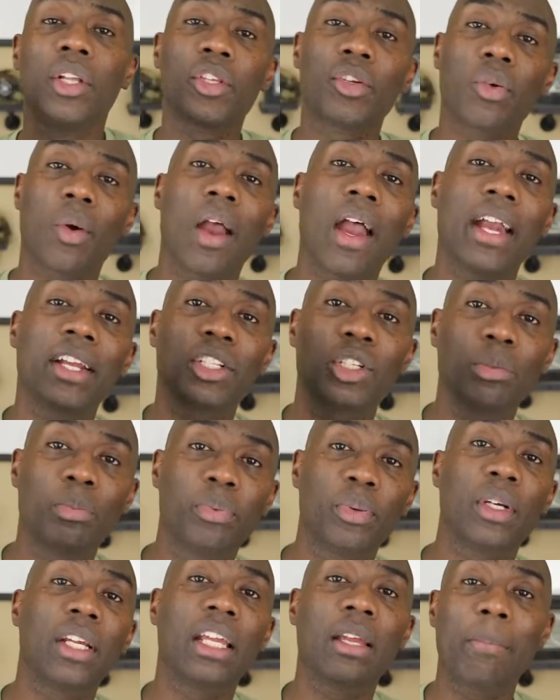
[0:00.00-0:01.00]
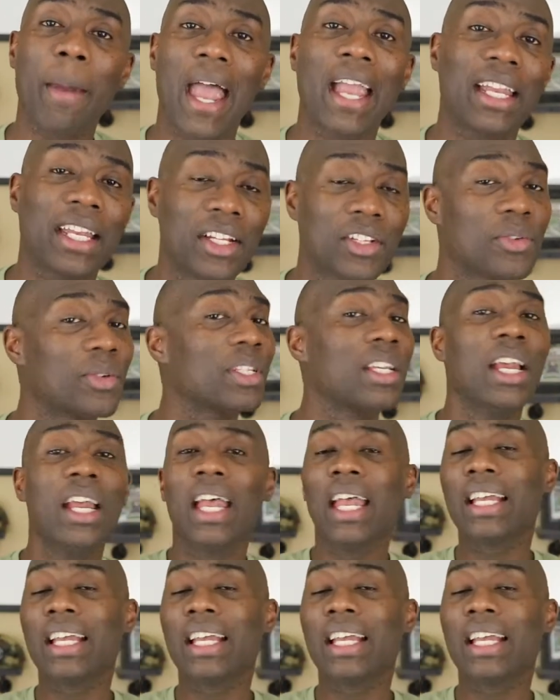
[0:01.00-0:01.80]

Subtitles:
trying to bring back interest.